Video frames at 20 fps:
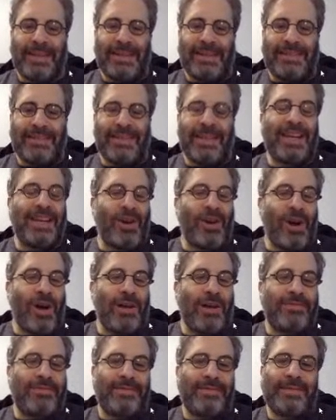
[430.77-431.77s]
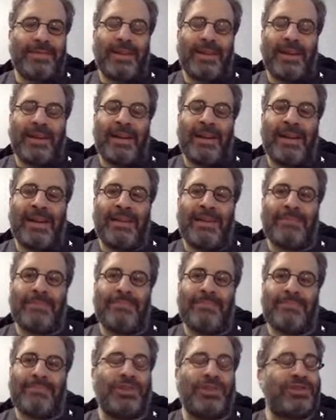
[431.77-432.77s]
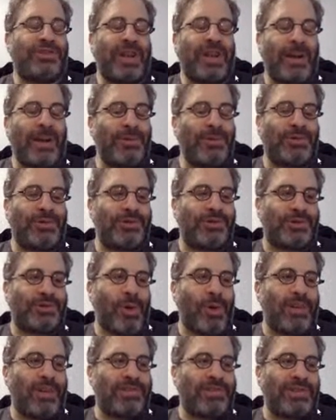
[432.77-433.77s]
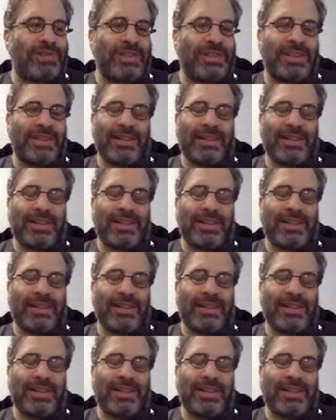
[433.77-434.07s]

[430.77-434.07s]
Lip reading: Taking off. I was just watching,